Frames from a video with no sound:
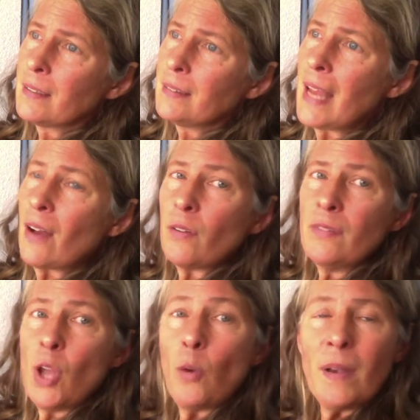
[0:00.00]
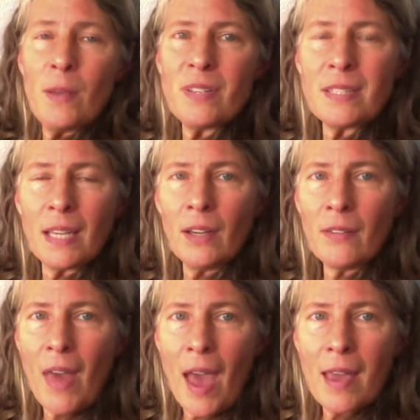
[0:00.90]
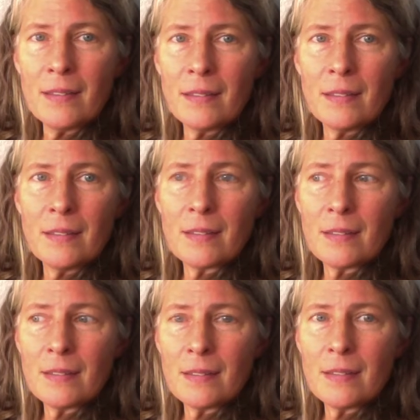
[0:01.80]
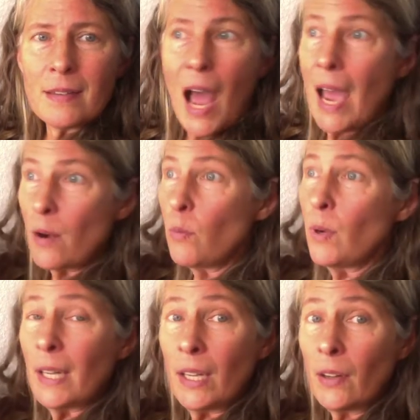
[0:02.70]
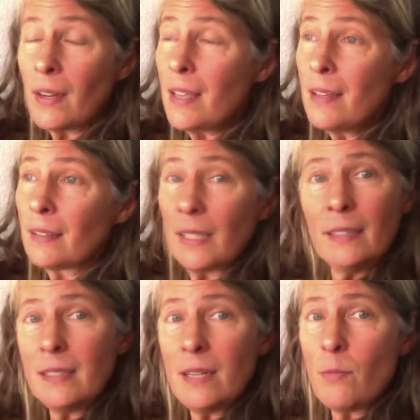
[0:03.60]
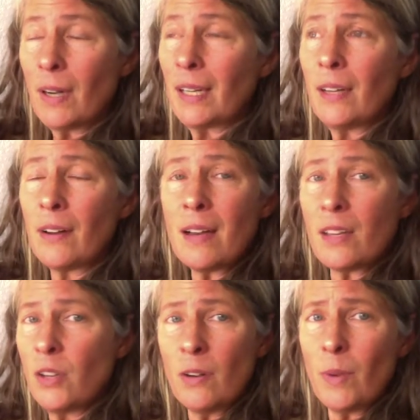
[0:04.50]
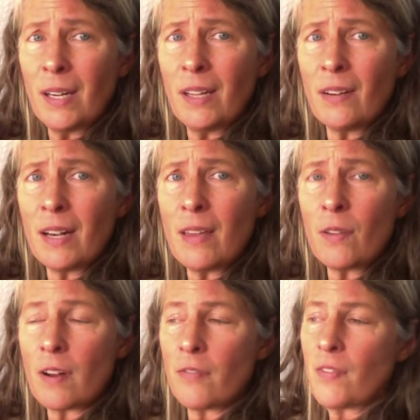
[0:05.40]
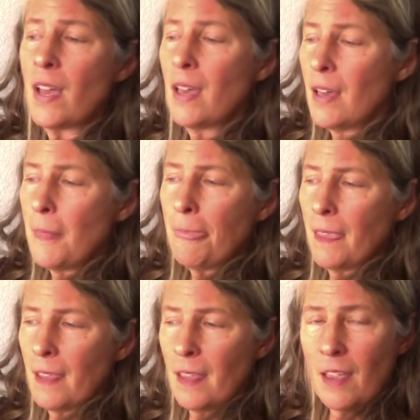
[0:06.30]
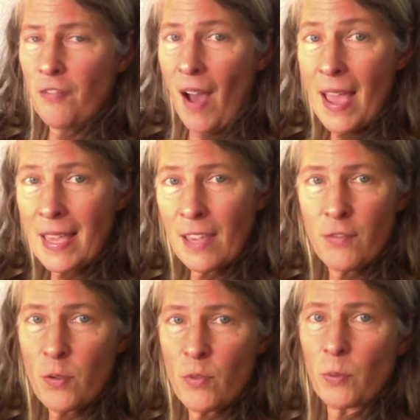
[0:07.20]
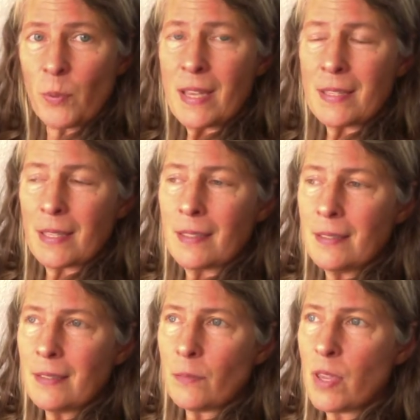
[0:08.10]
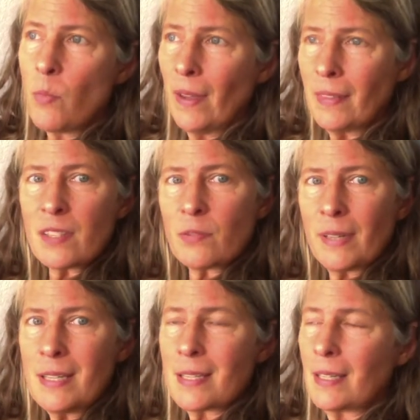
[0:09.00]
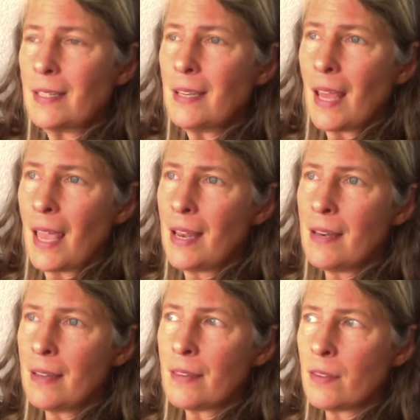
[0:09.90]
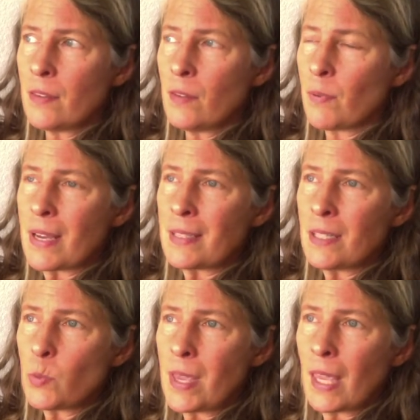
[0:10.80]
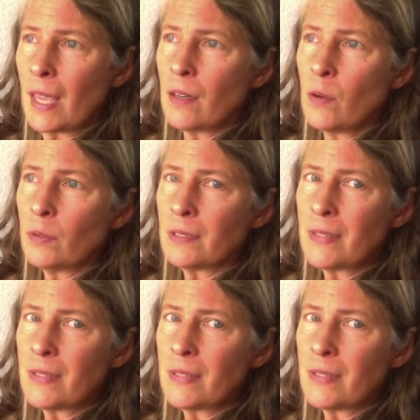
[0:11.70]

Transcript: Now, nobody wants to hear that. I don't want to hear it. Linda didn't want to hear it. You don't want to hear it either. If I give you the reason, we want this reason, and the reason is we can't know what the